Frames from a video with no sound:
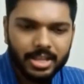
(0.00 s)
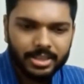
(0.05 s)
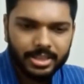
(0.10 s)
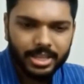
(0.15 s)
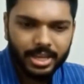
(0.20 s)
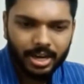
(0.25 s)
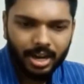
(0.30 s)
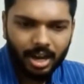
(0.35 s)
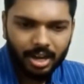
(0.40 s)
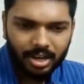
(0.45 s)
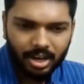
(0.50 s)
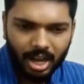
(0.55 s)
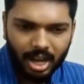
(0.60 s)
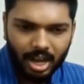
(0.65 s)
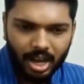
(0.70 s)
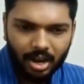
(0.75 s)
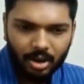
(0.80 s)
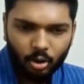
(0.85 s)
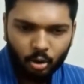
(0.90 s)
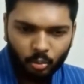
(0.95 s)
There are
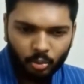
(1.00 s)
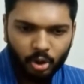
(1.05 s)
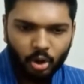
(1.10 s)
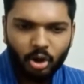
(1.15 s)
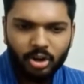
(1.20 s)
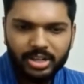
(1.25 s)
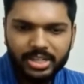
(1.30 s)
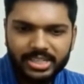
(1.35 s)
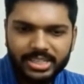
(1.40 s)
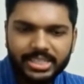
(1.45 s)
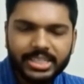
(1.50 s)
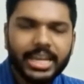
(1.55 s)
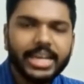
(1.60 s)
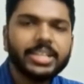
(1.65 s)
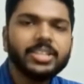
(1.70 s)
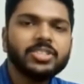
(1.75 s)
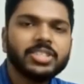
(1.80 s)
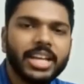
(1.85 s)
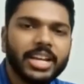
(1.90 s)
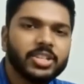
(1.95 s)
overall
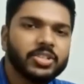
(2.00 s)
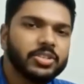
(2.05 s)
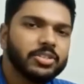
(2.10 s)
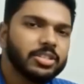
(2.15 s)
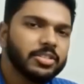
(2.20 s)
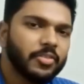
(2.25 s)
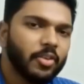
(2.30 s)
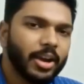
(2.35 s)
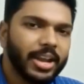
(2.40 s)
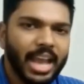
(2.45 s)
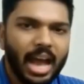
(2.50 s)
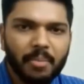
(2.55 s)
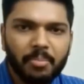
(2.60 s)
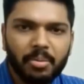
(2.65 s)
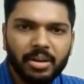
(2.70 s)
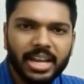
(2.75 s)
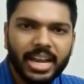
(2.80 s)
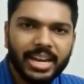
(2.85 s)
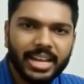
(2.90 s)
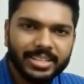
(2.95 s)
10 sections for
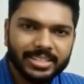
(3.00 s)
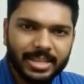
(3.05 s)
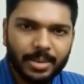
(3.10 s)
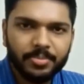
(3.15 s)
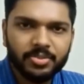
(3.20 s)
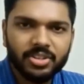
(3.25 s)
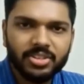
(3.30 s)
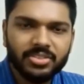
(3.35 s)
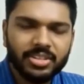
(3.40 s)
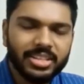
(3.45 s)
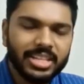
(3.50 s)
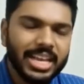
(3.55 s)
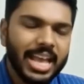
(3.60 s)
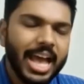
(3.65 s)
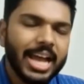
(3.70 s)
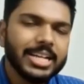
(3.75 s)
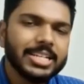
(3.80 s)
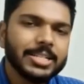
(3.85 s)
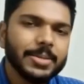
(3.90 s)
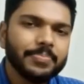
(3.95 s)
capital gain exemptions in the
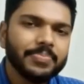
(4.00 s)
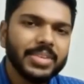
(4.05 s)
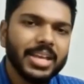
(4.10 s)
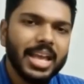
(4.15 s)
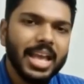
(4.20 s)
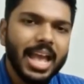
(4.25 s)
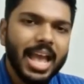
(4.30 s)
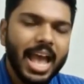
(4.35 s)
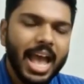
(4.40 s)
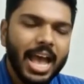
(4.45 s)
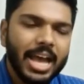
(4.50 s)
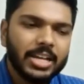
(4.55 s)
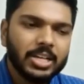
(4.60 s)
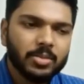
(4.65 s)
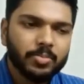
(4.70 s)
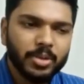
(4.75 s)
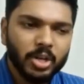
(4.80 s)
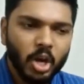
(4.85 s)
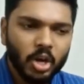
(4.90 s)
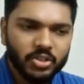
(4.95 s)
Act,
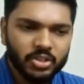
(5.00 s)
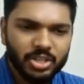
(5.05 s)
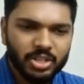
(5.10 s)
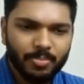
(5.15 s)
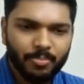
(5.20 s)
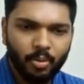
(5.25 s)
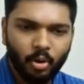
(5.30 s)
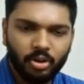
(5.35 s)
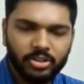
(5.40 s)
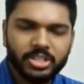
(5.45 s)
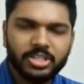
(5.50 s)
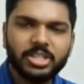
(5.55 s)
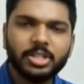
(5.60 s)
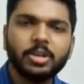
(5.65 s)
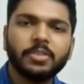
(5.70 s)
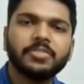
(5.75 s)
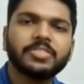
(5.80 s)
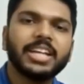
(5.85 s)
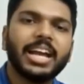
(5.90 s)
and because of the paucity of